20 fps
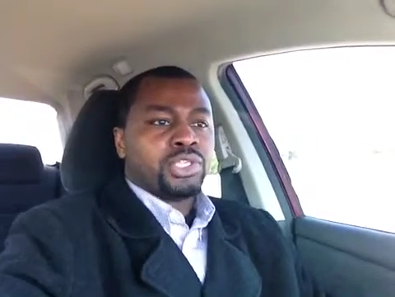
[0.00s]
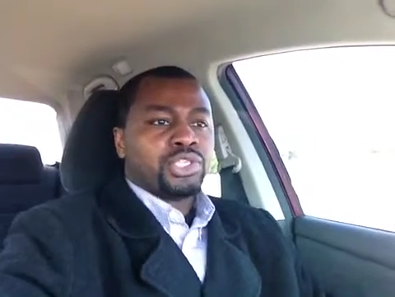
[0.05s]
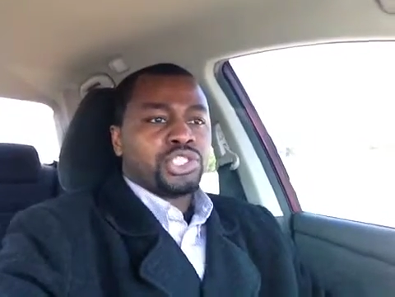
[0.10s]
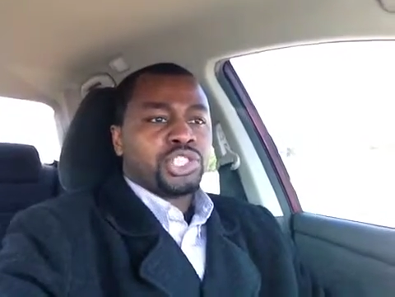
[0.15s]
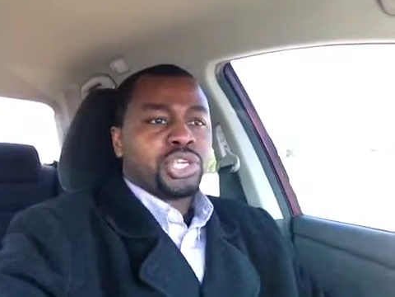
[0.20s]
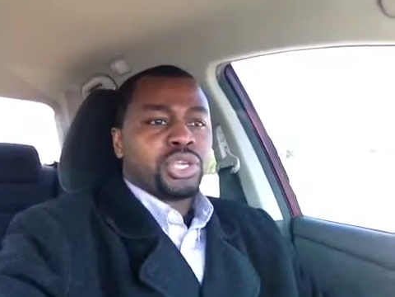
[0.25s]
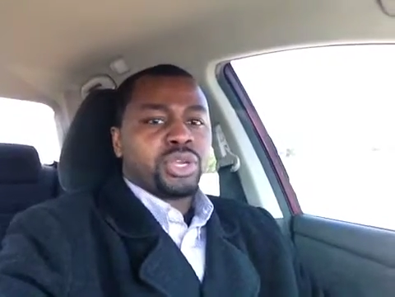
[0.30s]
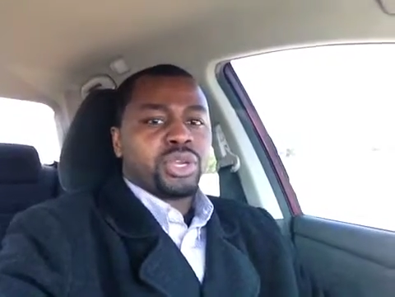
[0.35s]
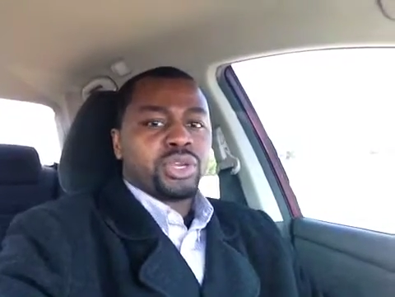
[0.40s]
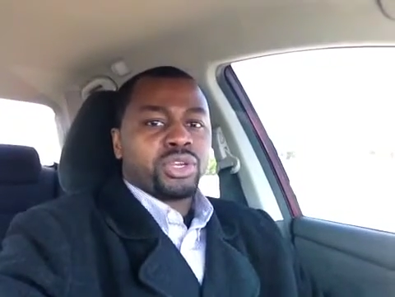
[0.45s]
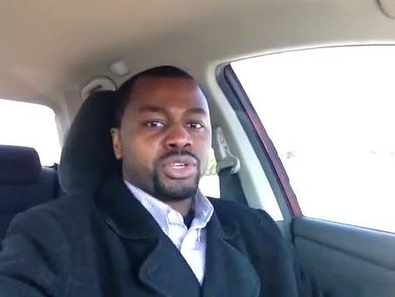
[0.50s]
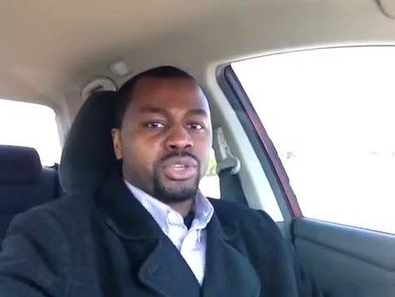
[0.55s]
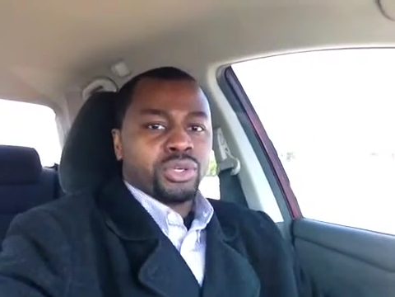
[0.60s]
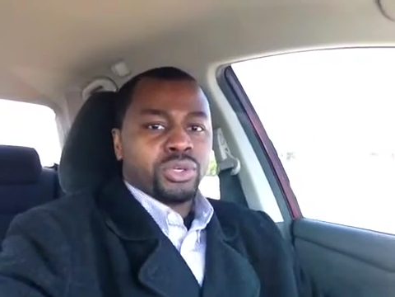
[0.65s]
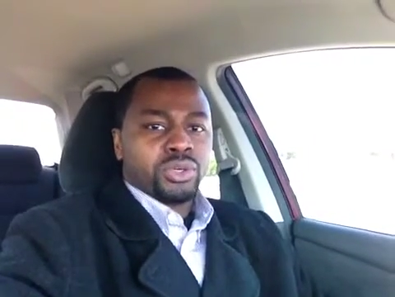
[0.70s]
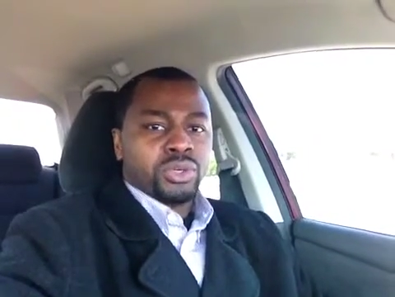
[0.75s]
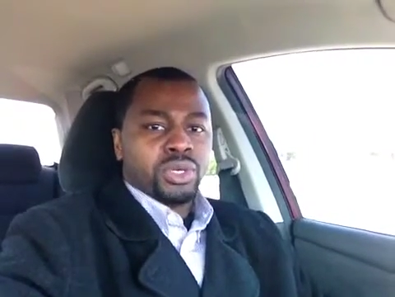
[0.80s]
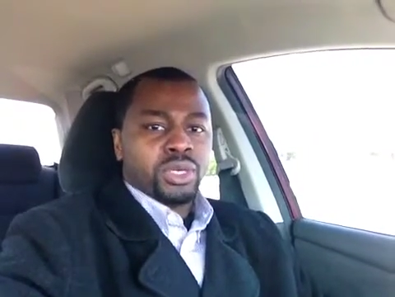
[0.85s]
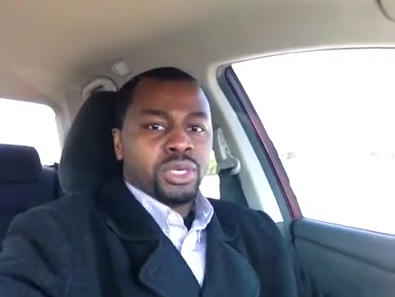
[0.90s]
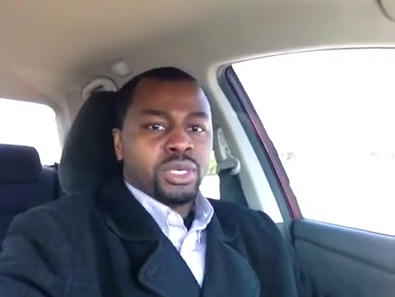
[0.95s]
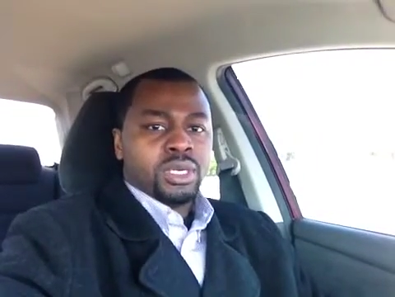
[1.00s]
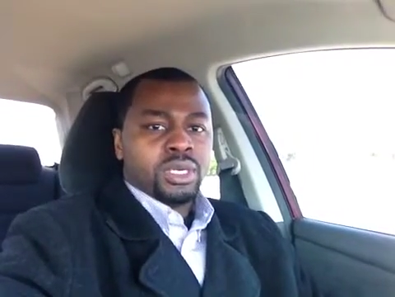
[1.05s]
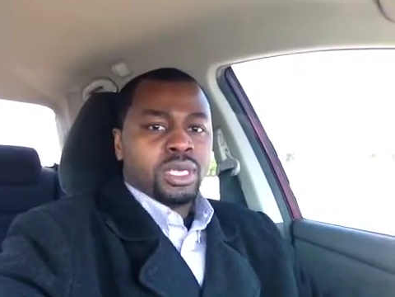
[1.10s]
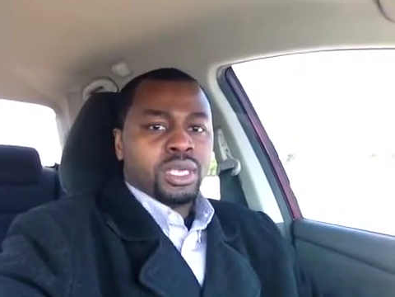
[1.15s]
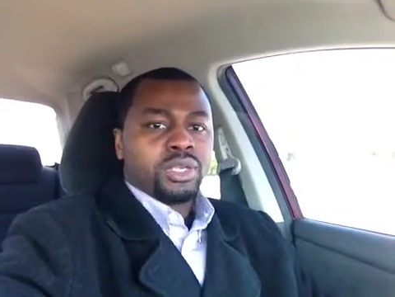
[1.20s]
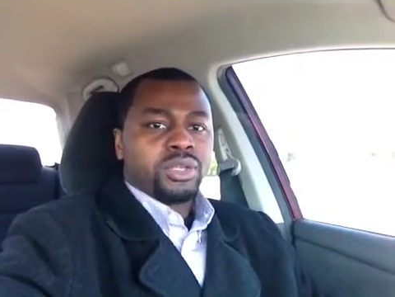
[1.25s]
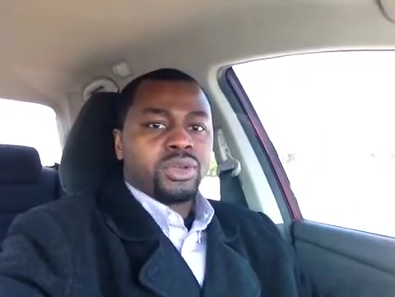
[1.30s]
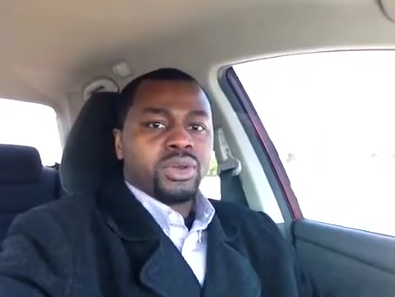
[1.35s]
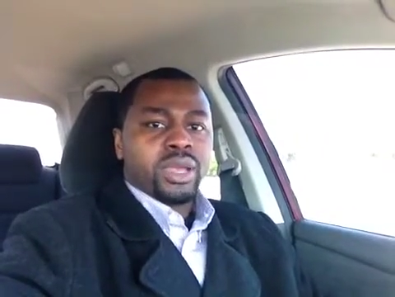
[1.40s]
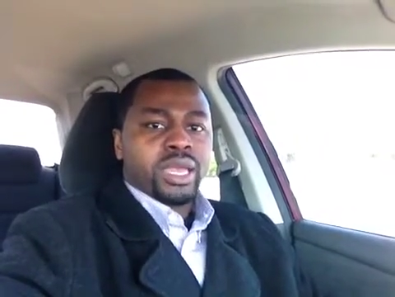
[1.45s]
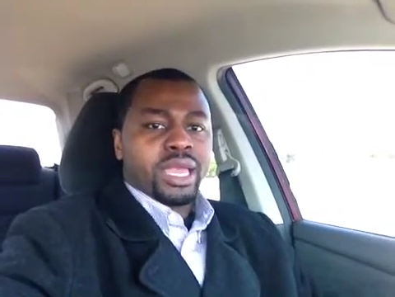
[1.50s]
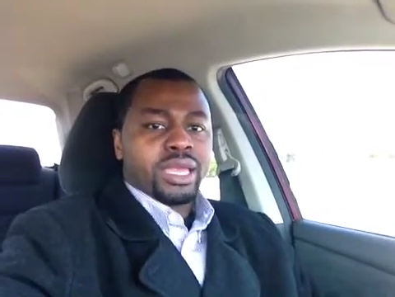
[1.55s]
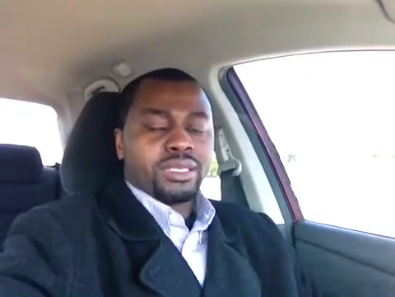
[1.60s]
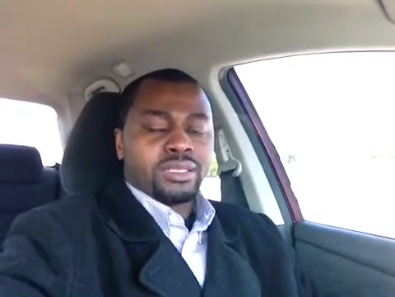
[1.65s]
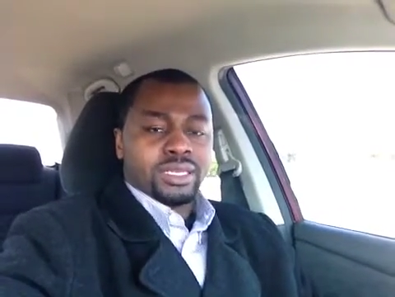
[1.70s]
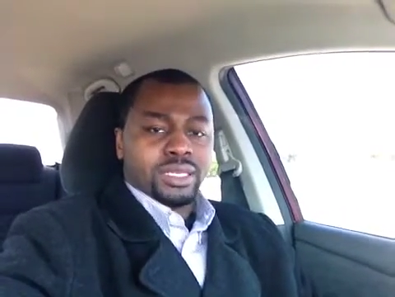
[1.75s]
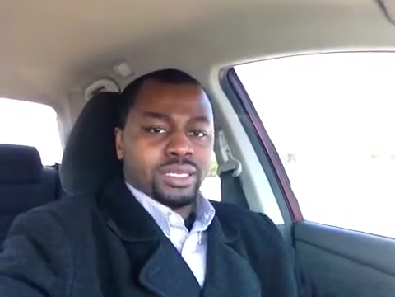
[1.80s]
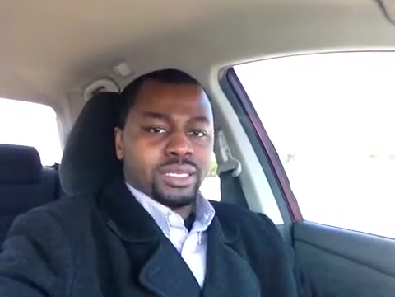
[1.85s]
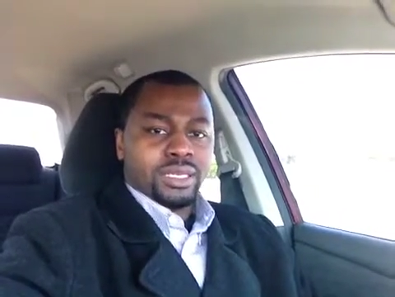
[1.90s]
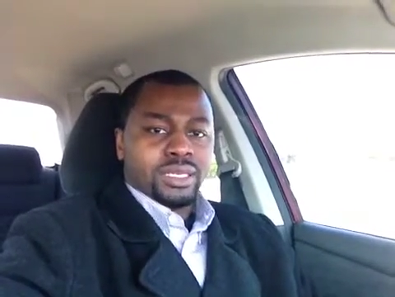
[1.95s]
cheering you in your
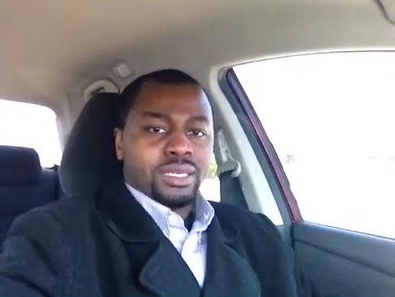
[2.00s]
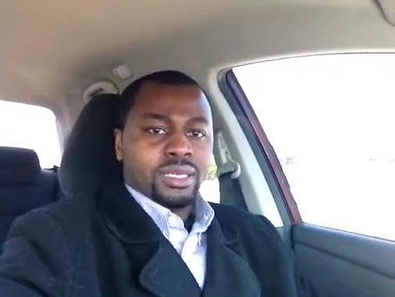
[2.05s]
exit.